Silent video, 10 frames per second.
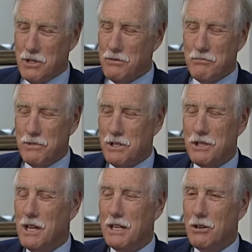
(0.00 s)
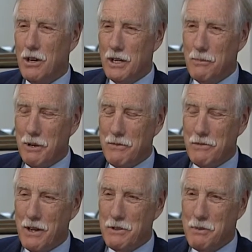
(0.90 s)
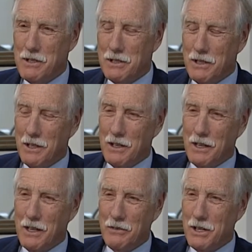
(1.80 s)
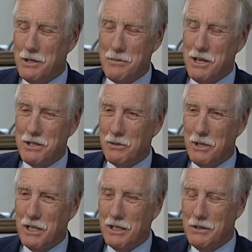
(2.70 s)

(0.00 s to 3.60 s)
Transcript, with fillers: just just getting caught up? I've I spent I, have had an amazing week.